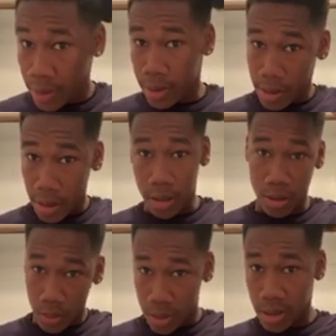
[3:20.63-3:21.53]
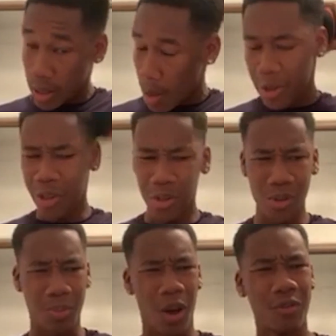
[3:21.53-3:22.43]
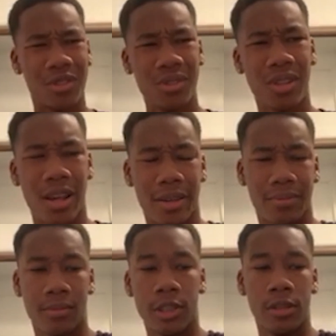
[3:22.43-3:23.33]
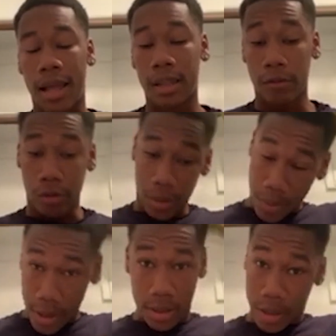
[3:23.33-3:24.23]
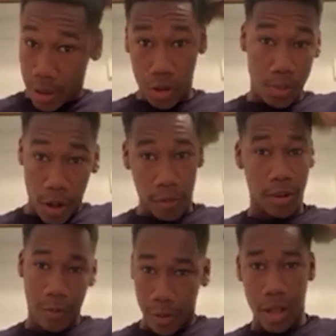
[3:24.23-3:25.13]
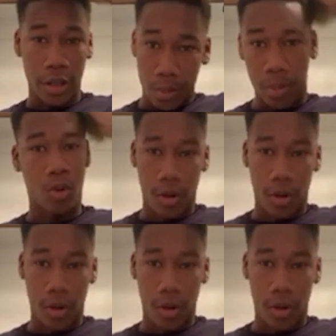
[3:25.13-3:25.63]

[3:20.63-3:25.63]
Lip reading: twist now. I mean, you can use both too. Like, I never really personally use both, but I feel like it'll be more